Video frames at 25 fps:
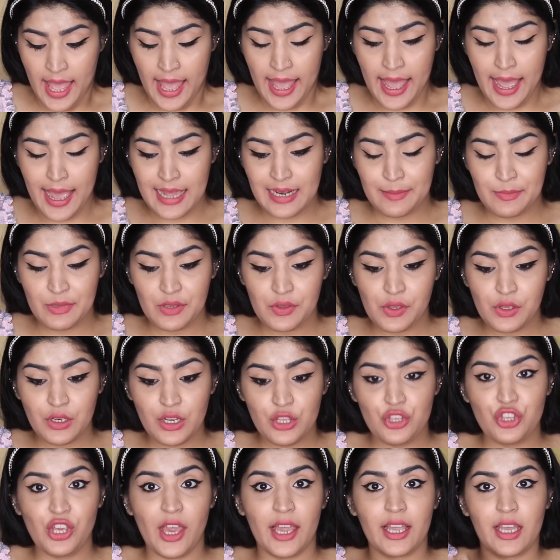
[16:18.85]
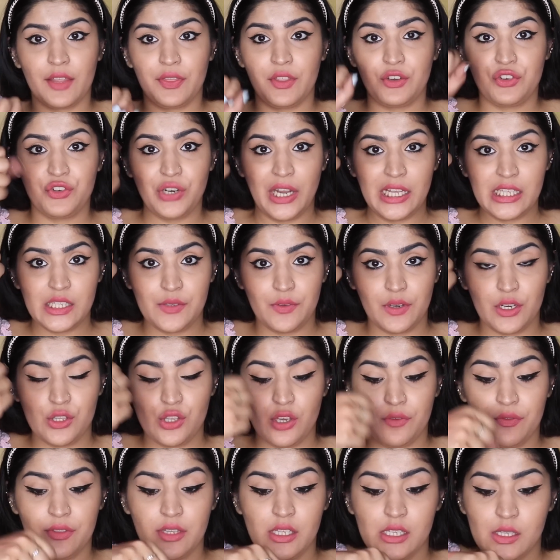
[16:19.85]
And I'm just gonna check the
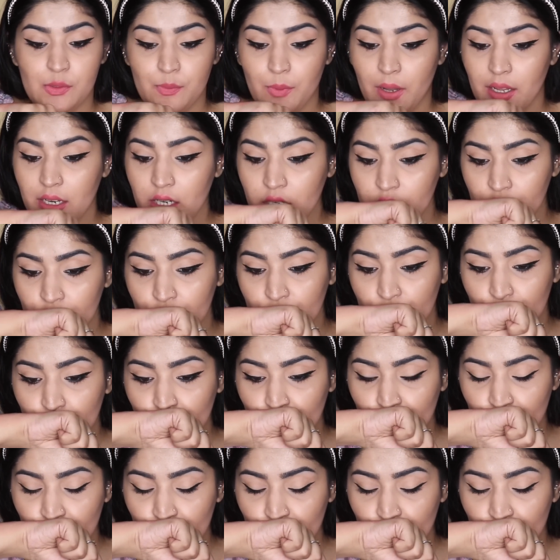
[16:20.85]
transferage of this one.